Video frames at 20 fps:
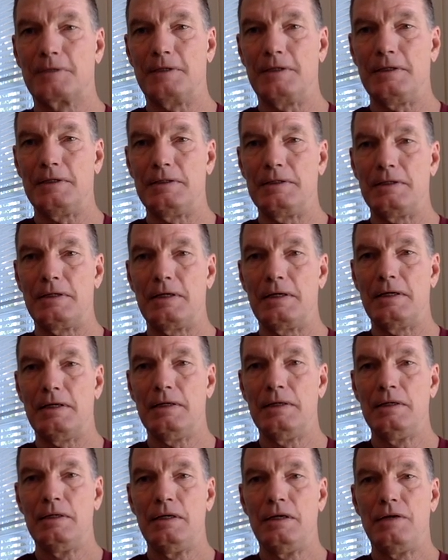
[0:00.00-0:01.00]
and uh,
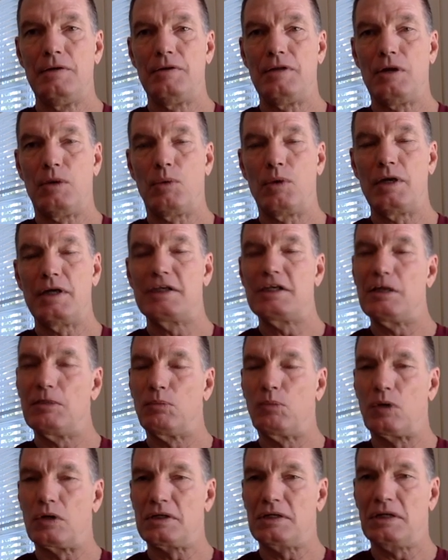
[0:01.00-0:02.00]
that way get
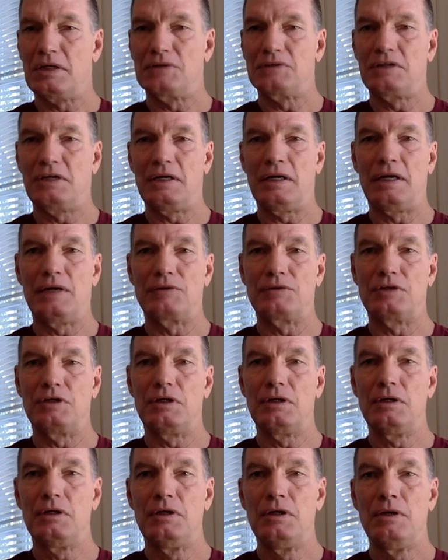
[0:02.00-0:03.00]
more content out there.